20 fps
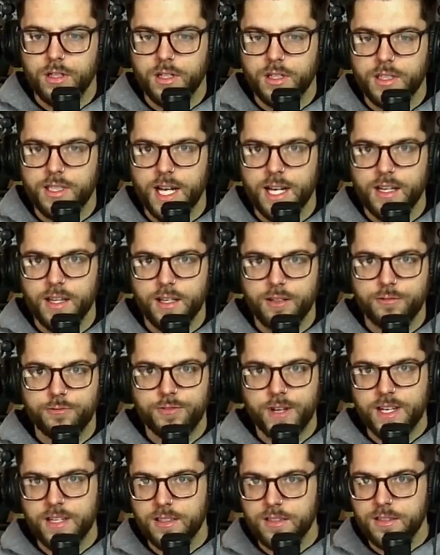kind of like
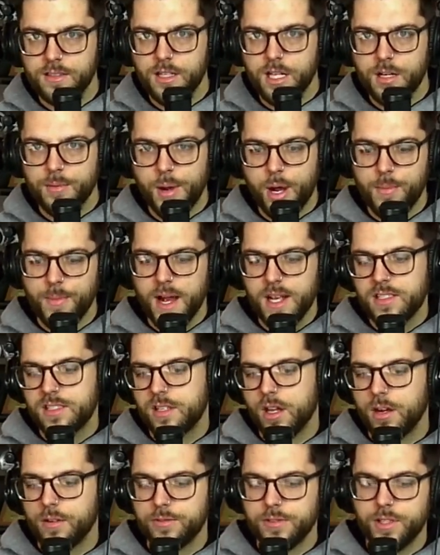vent about my
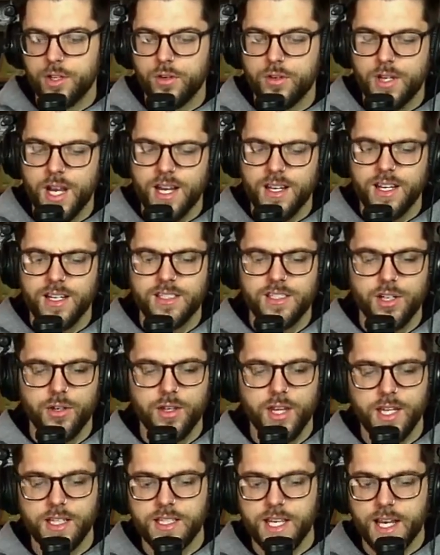stuff. Not necessarily
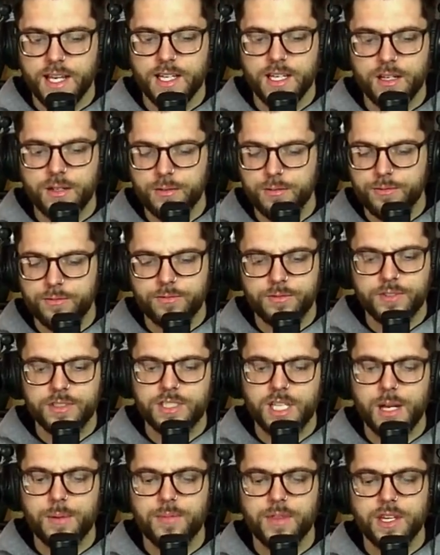like negative
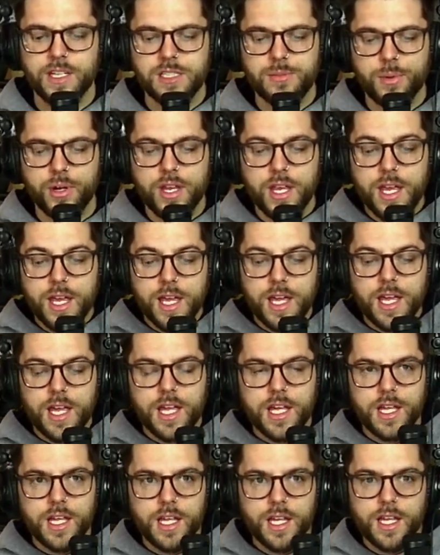type things, but
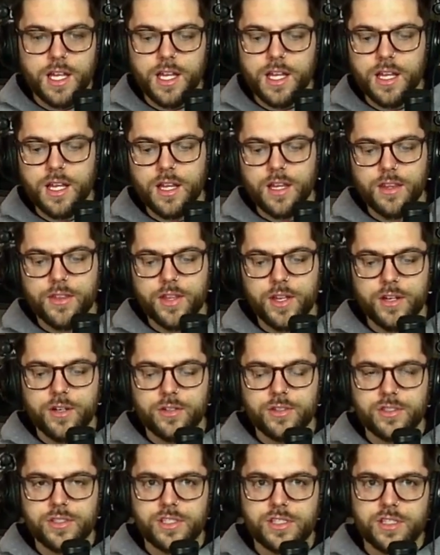
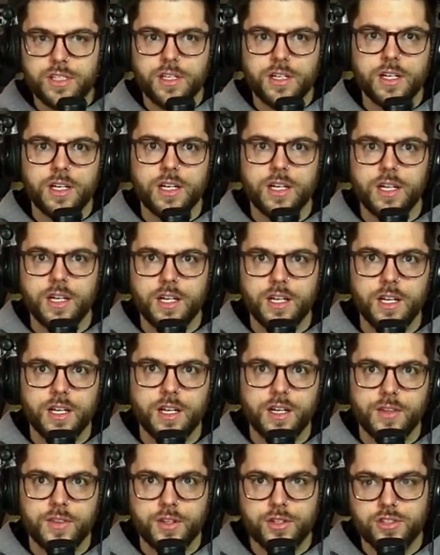there's
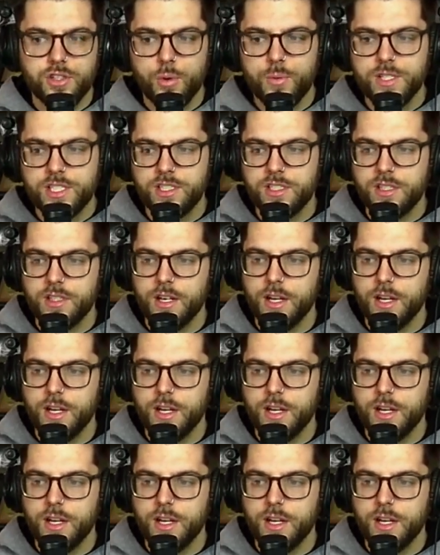always